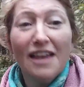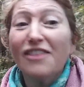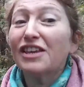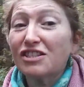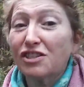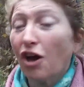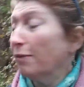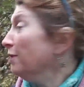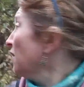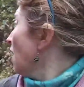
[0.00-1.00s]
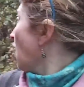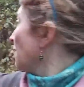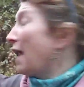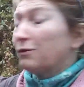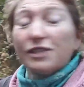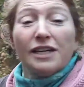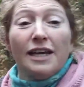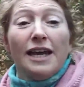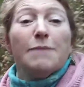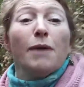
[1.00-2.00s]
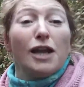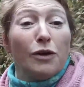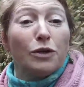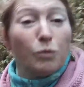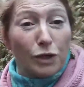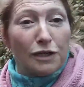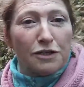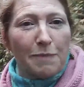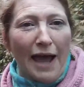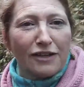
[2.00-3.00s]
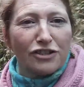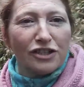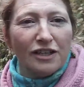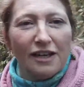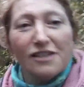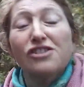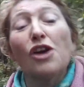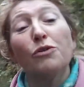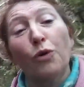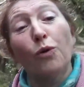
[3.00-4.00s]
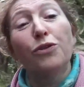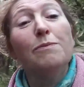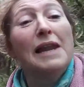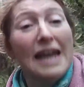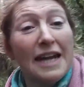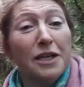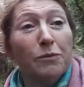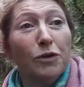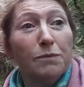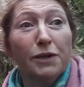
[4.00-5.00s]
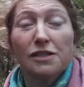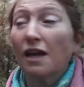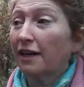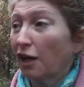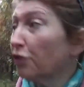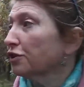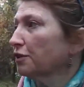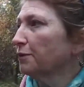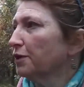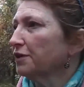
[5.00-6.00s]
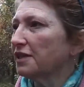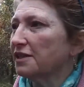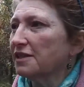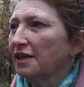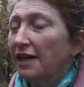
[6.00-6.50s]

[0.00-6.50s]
This time I'm out in my local woodland patch, so called the Millennium Wood because, like a lot of communities,